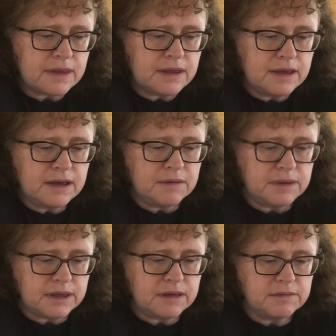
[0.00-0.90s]
Here we
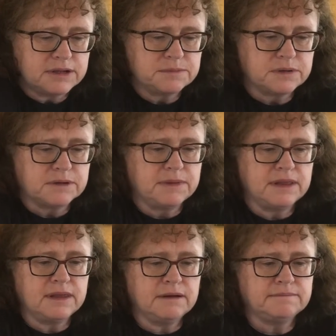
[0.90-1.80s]
go. We just put him in
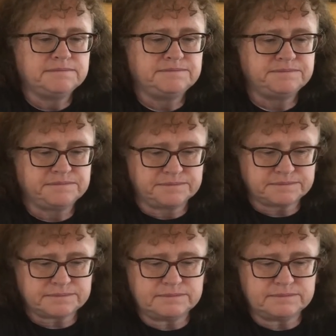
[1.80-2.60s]
there. Put